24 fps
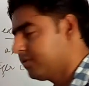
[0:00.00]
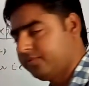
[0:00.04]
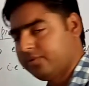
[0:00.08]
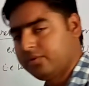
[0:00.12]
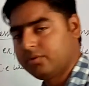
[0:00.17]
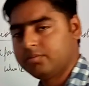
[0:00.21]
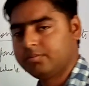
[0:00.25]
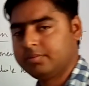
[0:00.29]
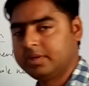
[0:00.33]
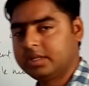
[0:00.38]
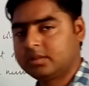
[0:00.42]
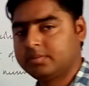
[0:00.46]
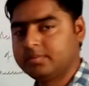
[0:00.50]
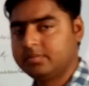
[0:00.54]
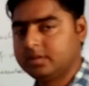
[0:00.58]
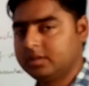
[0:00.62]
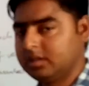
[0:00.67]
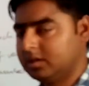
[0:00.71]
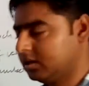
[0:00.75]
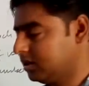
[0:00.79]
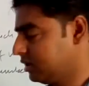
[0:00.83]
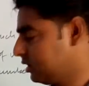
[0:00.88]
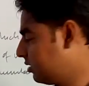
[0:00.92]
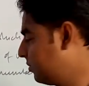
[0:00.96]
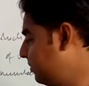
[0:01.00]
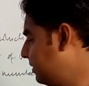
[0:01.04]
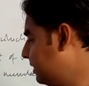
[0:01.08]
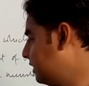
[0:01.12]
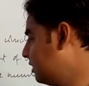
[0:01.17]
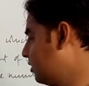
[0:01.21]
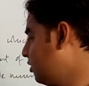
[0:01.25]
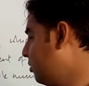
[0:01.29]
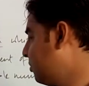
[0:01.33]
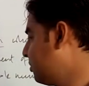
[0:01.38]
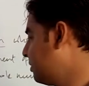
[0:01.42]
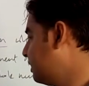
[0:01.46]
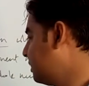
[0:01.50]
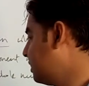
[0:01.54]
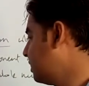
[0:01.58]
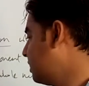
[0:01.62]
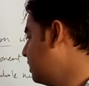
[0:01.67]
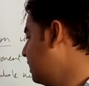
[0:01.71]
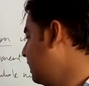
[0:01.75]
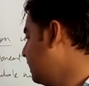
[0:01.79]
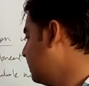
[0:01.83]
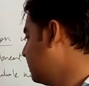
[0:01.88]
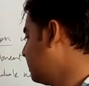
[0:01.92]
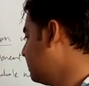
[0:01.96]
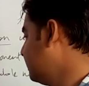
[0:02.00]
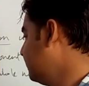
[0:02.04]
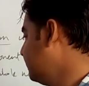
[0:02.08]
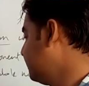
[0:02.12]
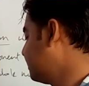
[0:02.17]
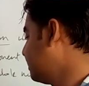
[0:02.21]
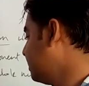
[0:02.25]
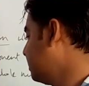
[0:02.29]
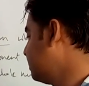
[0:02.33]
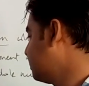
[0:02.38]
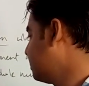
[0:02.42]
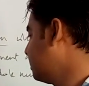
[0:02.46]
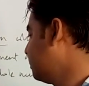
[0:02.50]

are four arithmetic operators like addition,